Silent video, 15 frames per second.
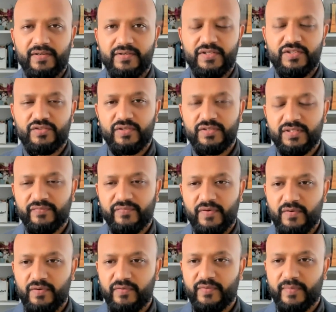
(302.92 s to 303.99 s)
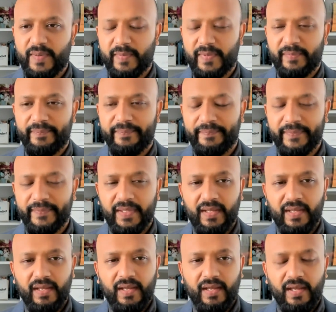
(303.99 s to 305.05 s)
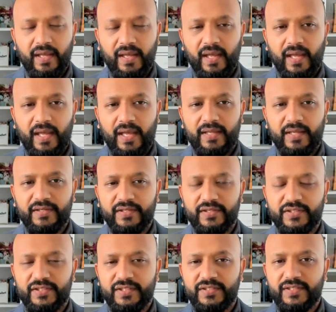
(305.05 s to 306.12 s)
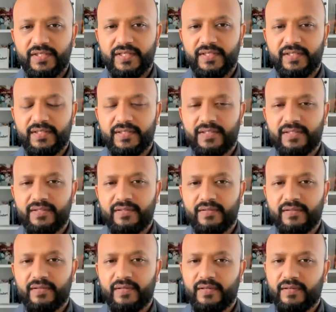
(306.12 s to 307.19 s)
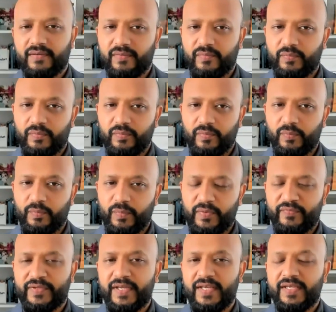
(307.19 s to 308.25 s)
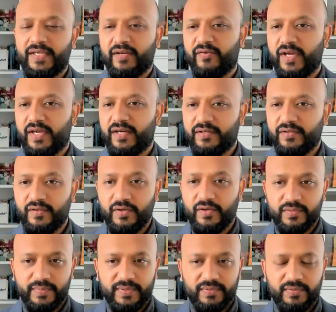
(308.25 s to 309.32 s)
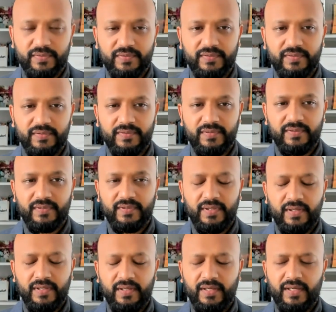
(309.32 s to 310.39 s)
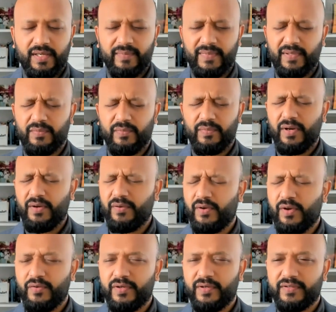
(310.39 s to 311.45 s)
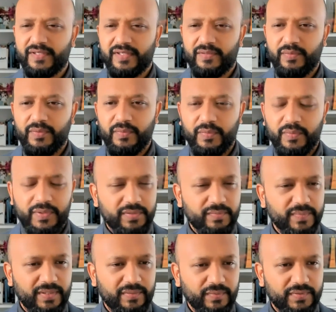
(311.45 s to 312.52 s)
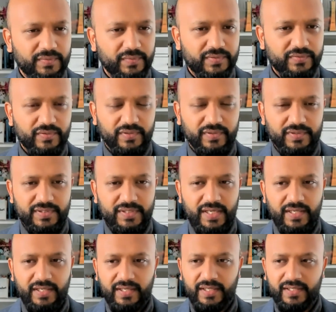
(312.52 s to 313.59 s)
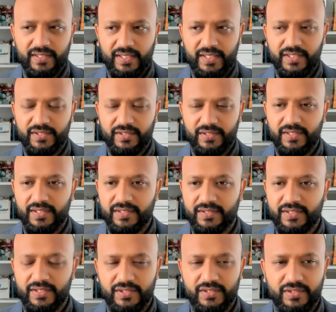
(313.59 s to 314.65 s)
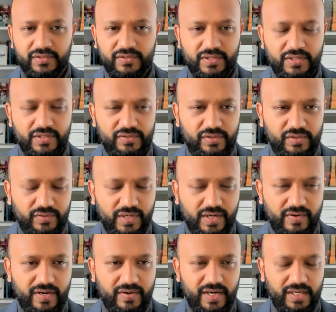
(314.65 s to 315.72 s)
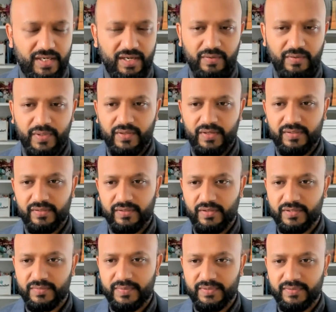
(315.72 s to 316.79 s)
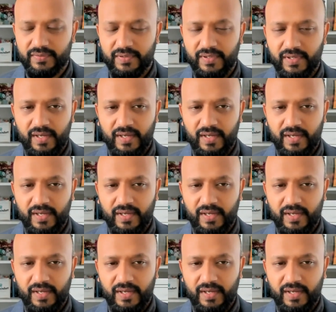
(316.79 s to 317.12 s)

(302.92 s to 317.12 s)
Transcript: distressing phone call from my mom. And she said, we're taking Rehana to the hospital. And I'm like, hold on a second. What do you mean? What's wrong? She's like, yeah, she's not doing great right now. We're going to the hospital.